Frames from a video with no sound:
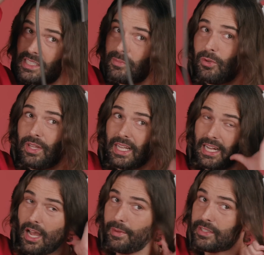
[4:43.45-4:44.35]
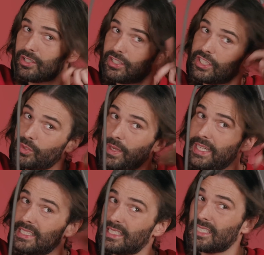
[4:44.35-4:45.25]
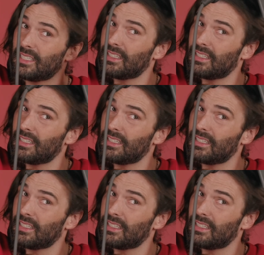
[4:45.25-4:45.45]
Smoothing, and now I'm gonna start to twist.